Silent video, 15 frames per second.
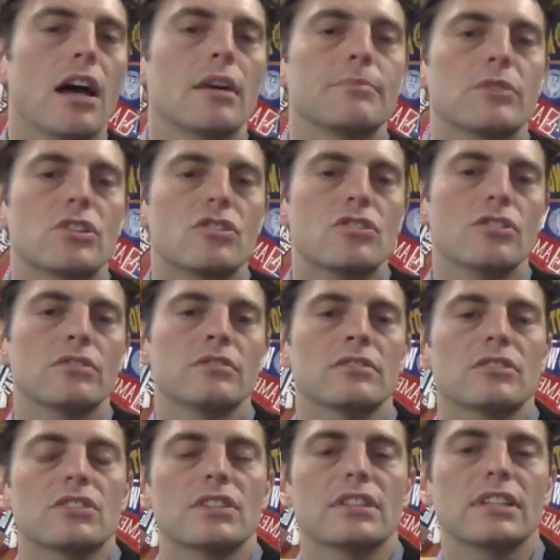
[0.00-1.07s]

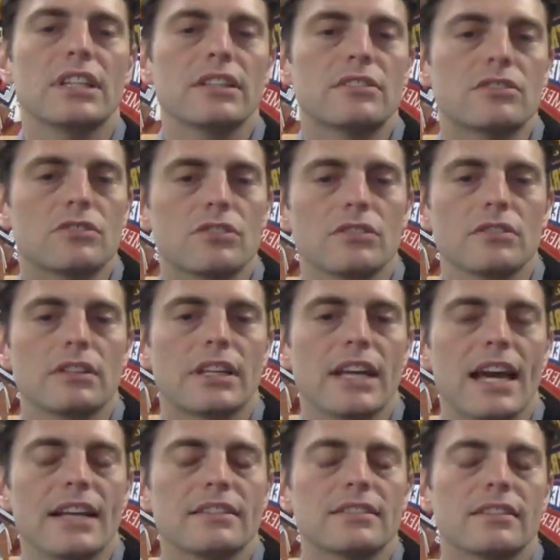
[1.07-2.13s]
students need to
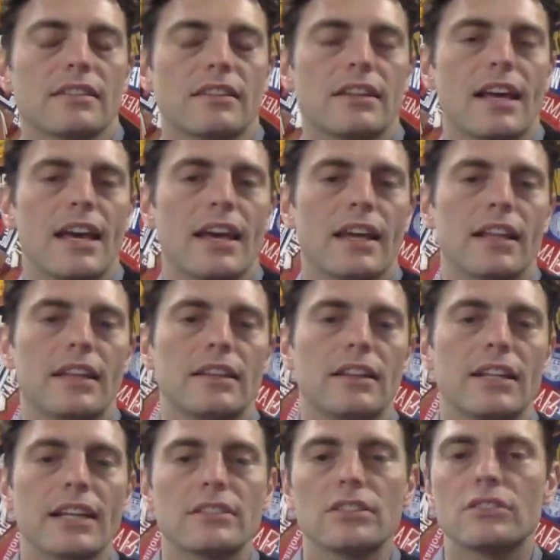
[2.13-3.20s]
get their
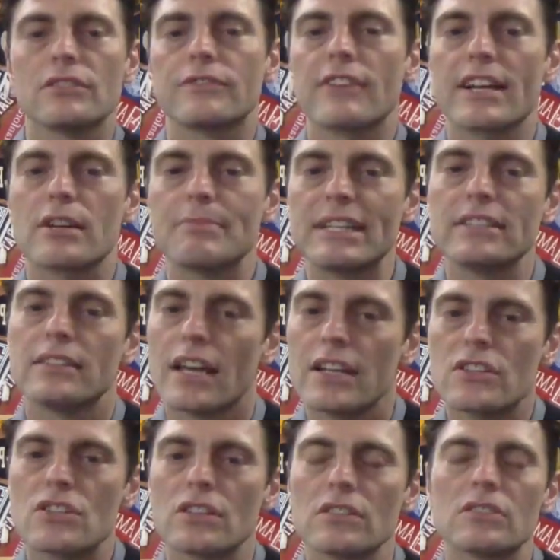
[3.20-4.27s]
letters of
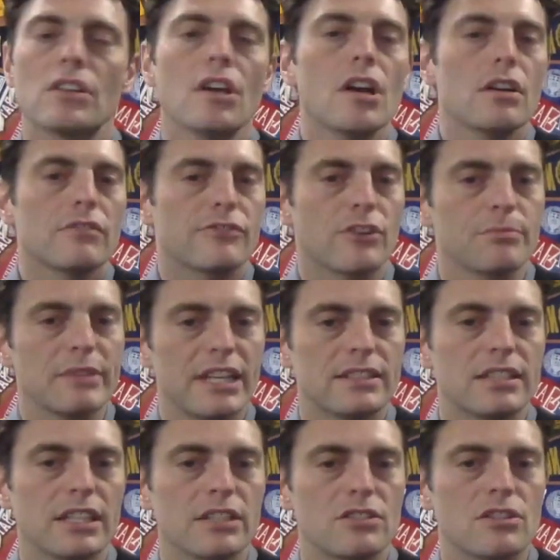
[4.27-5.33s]
recommendations from their
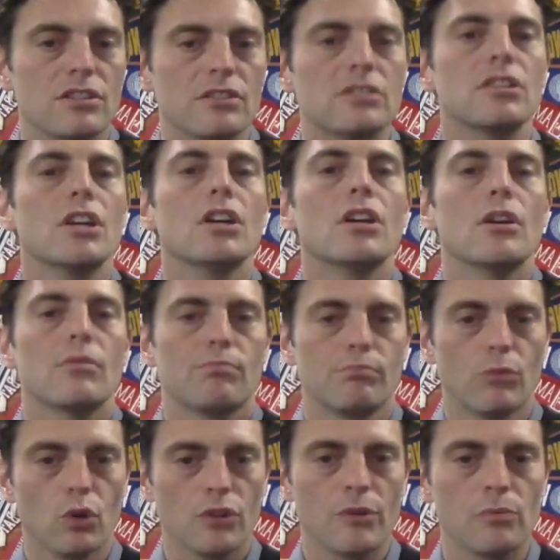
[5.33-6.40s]
teachers,
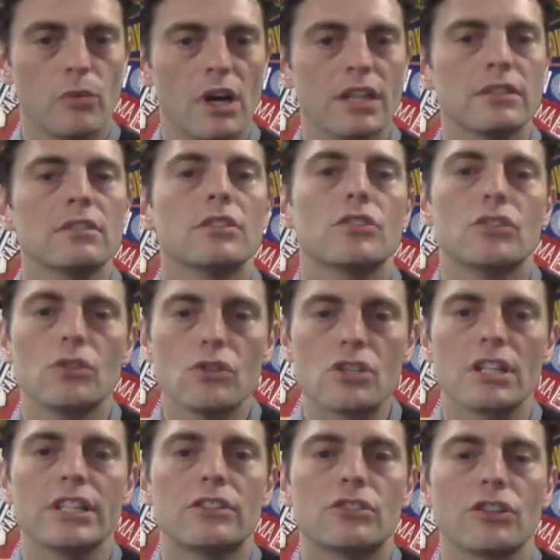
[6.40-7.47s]
more than one, usually
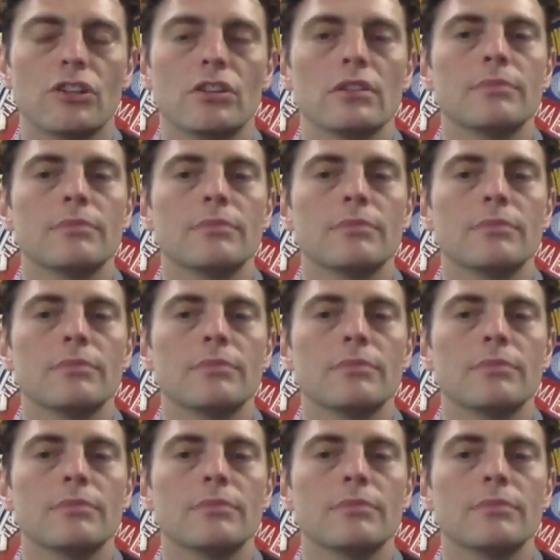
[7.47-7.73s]
two,